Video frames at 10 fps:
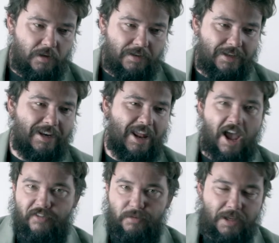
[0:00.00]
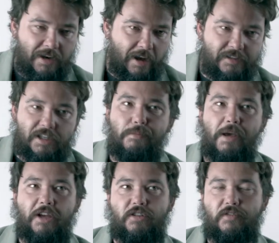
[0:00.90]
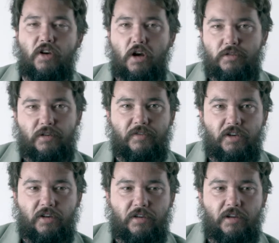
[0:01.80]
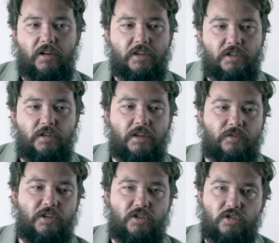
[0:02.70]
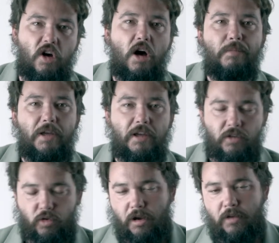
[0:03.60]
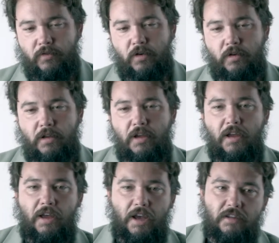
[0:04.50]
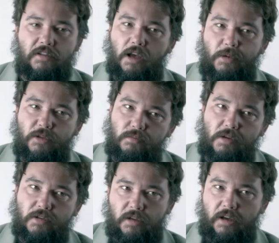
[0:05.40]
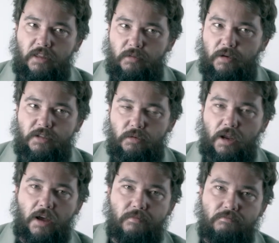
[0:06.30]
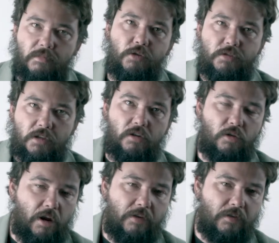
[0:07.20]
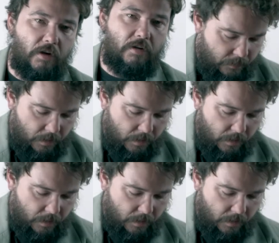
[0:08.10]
did it have to be knights? Imagine if Cauldron of Eternity cost two less for each zombie in your graveyard. And zombies are most likely the ones you would have most in your graveyard.